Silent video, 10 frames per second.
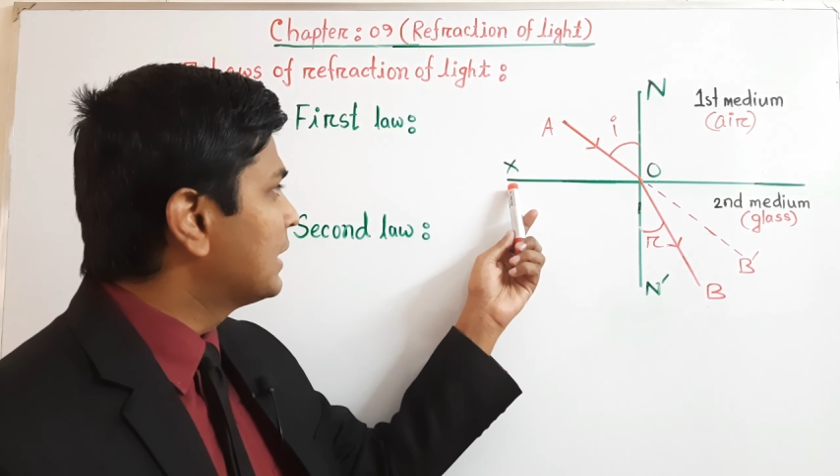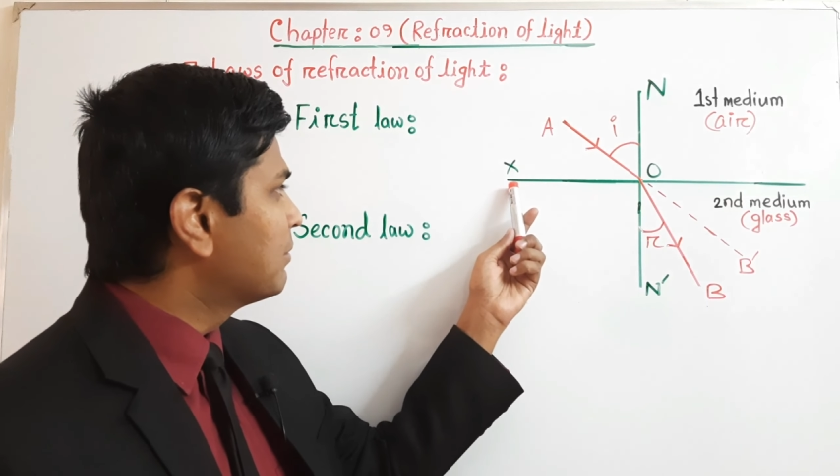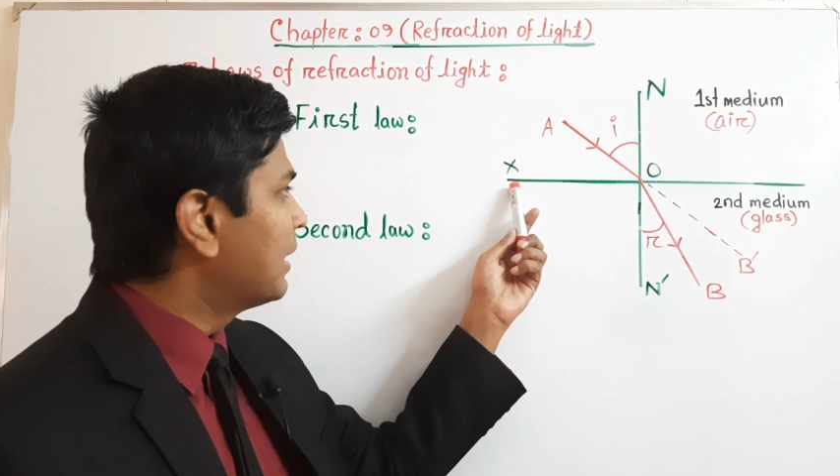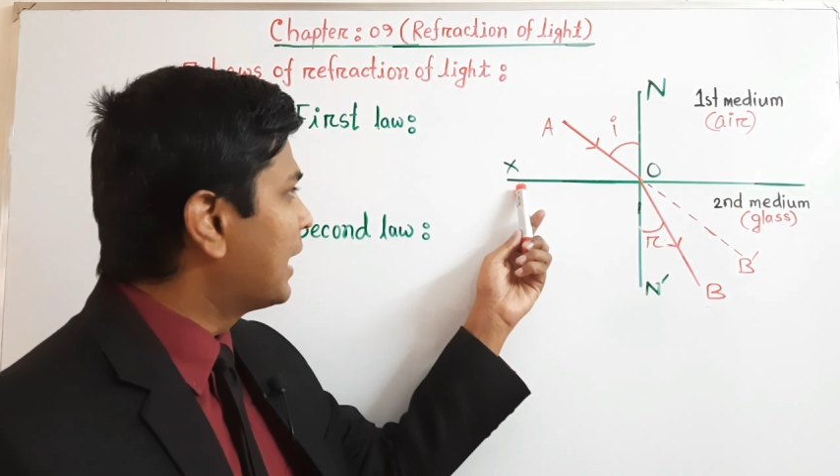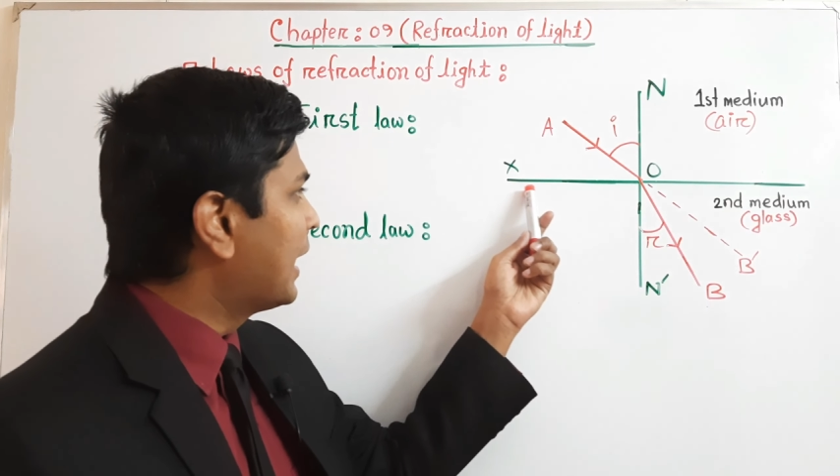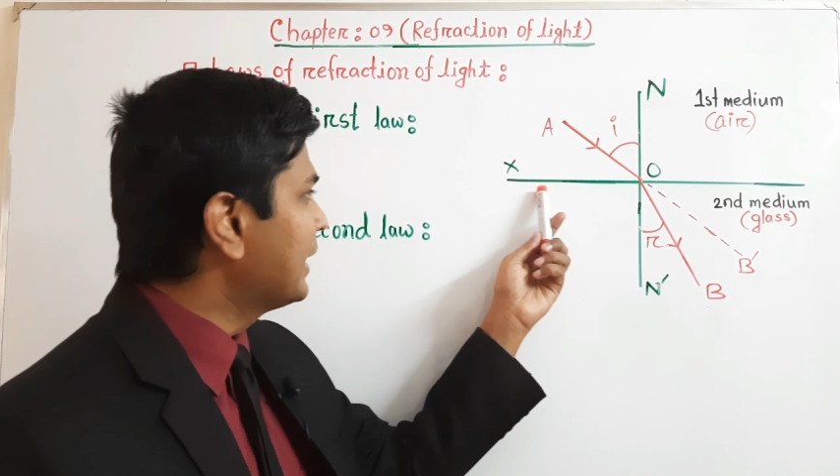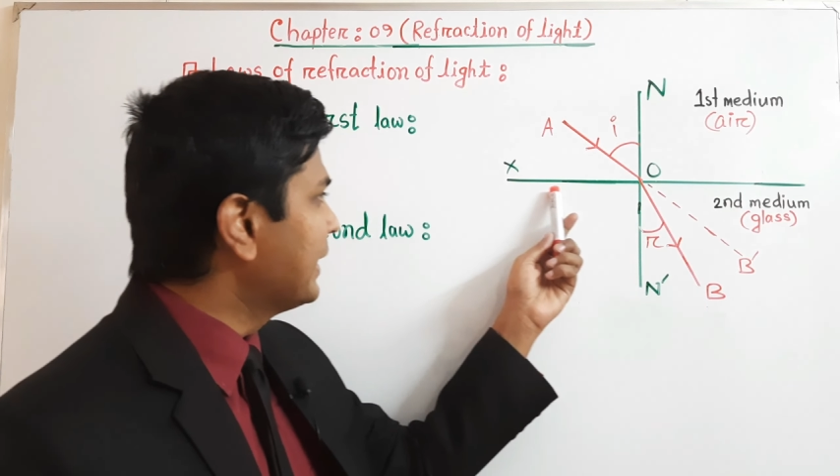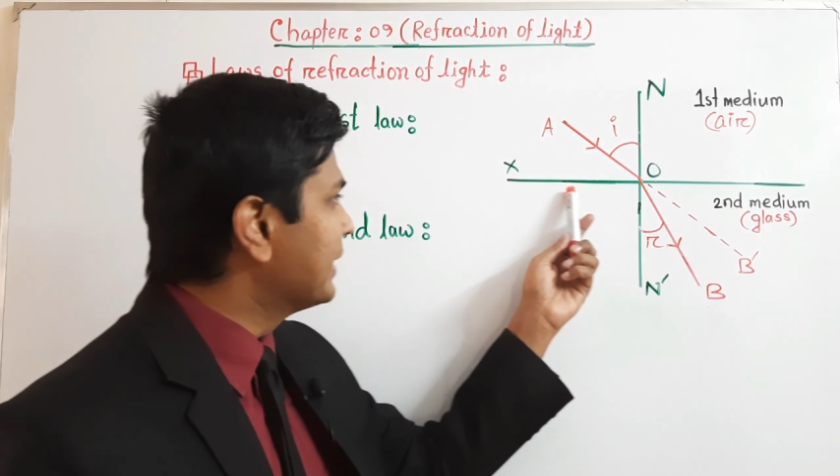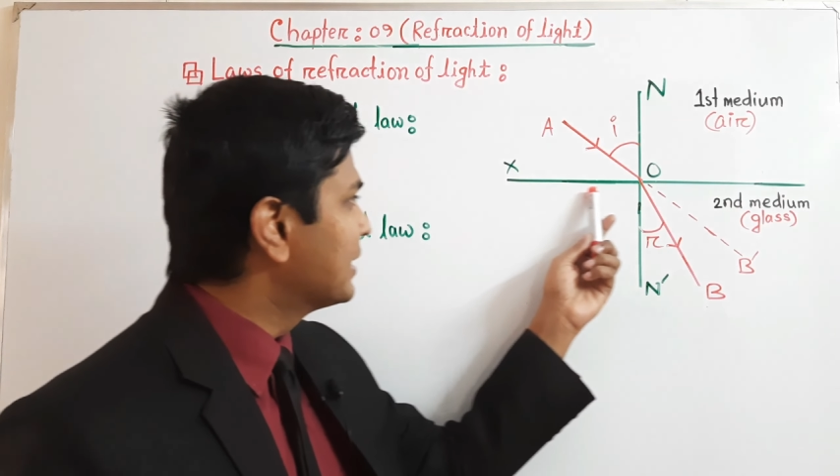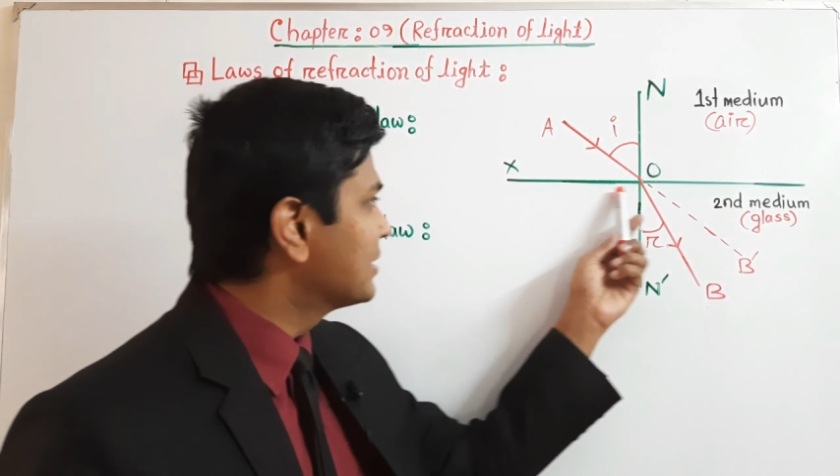lie
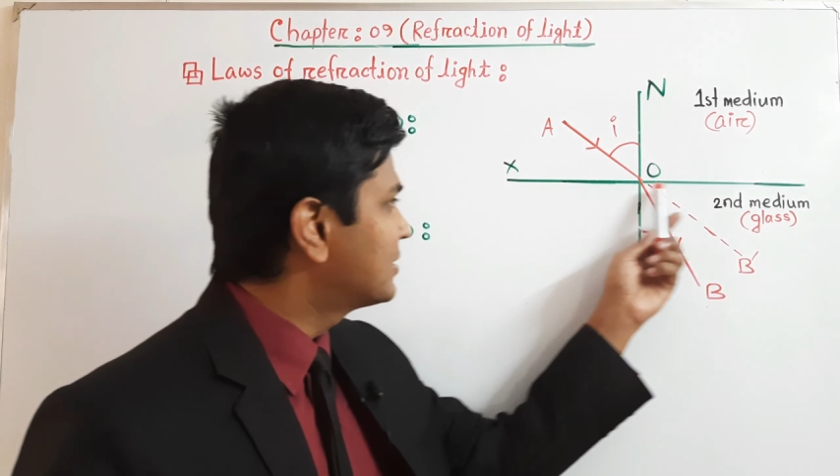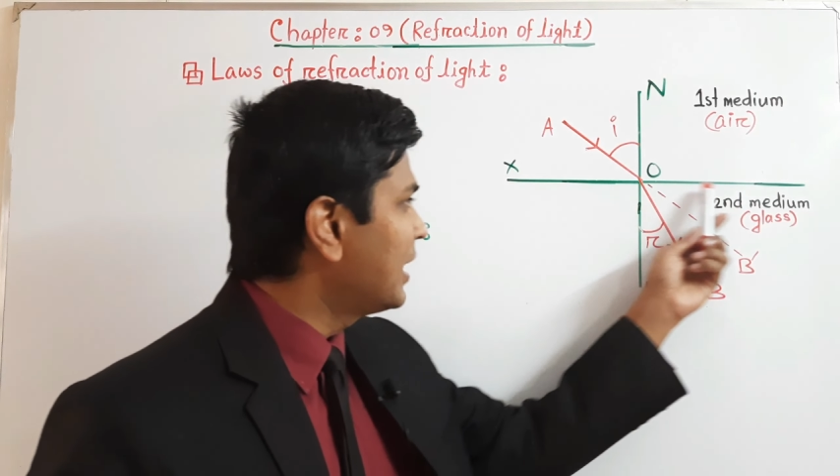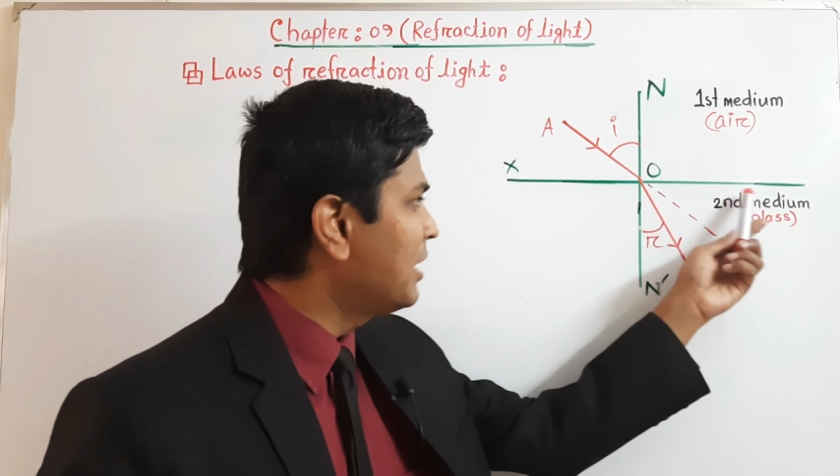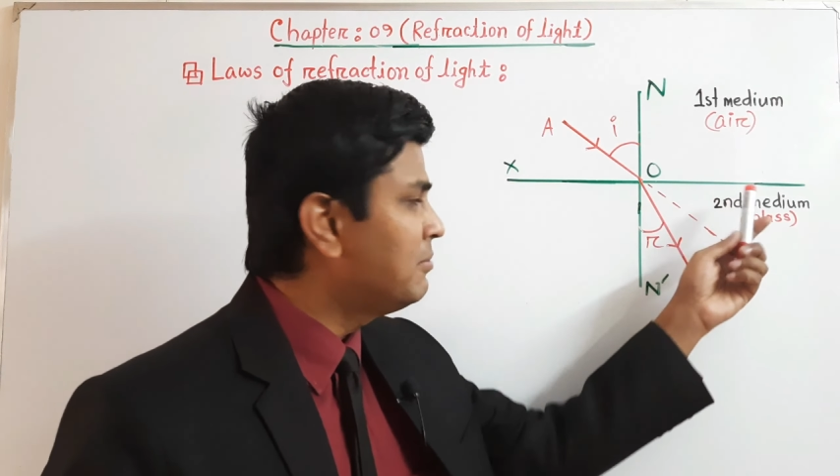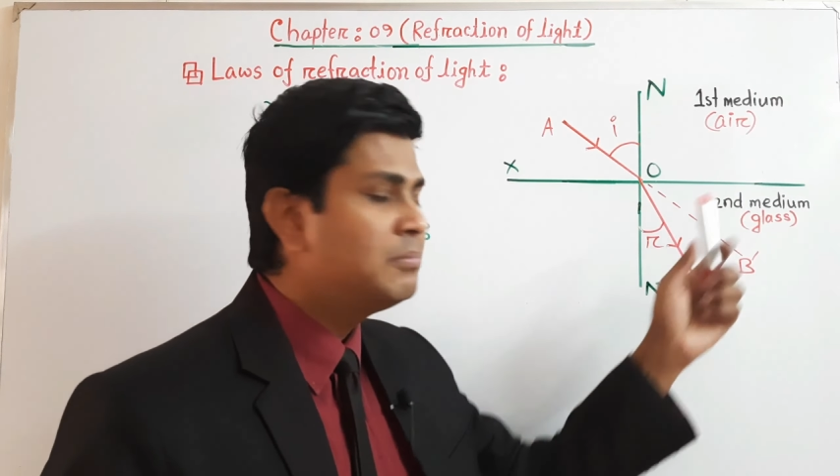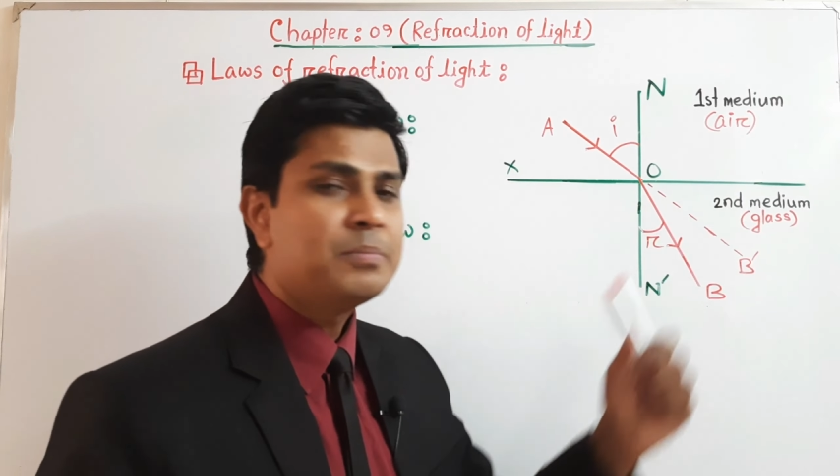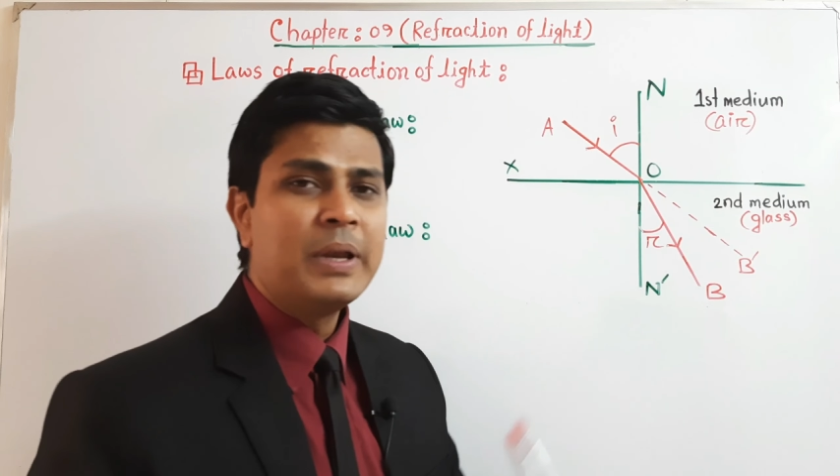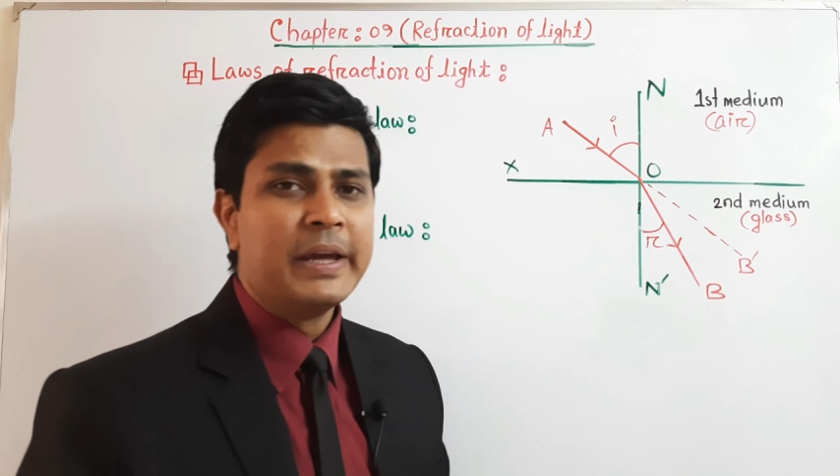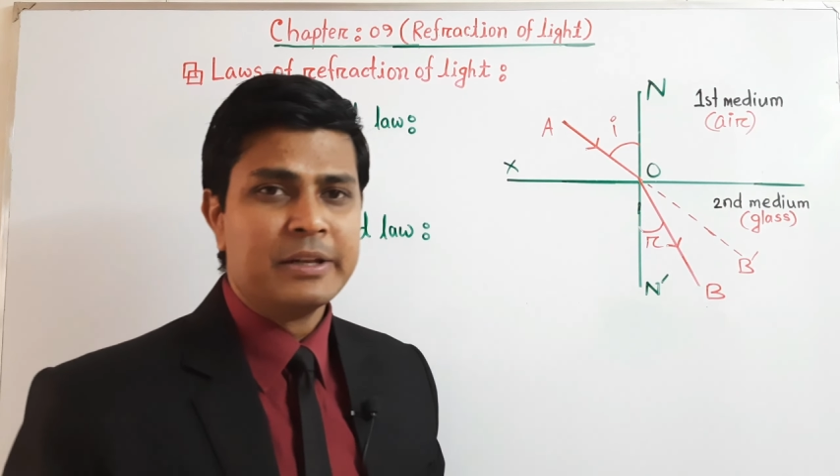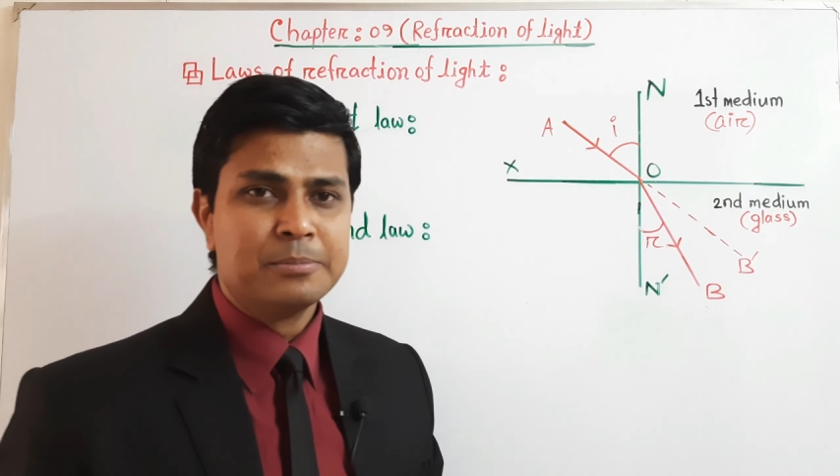in the same
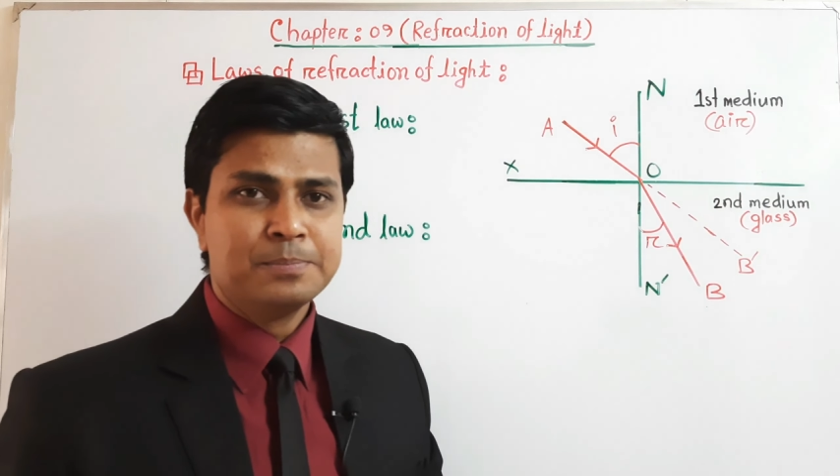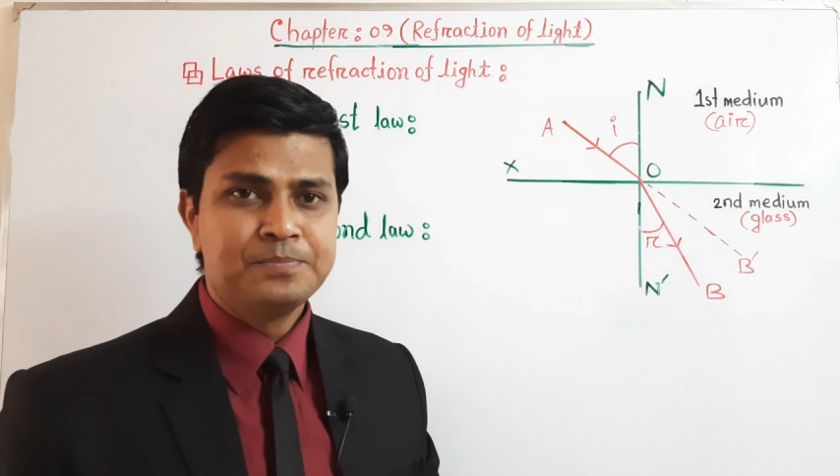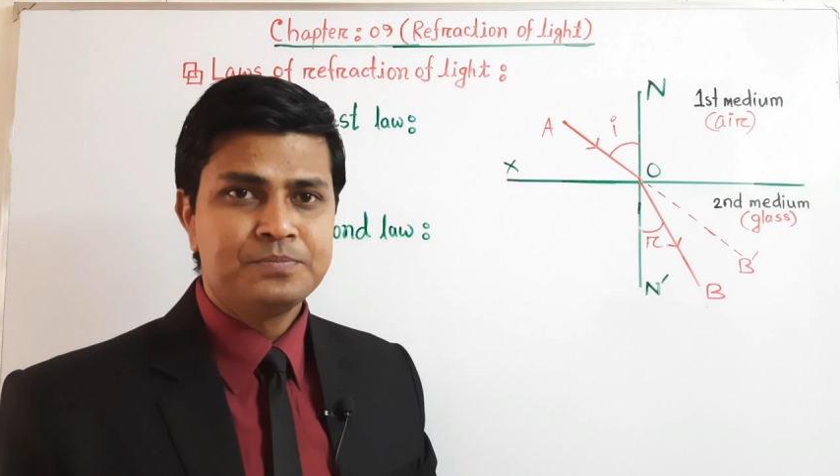plane.